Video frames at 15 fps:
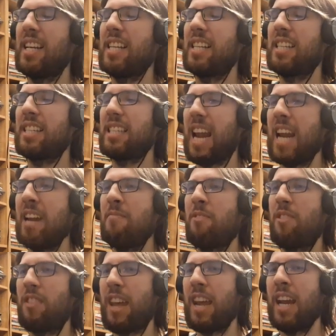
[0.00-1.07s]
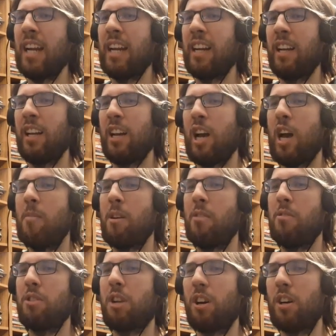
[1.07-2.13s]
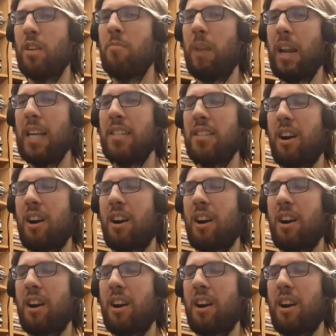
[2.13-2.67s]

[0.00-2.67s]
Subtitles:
same thing about turn-based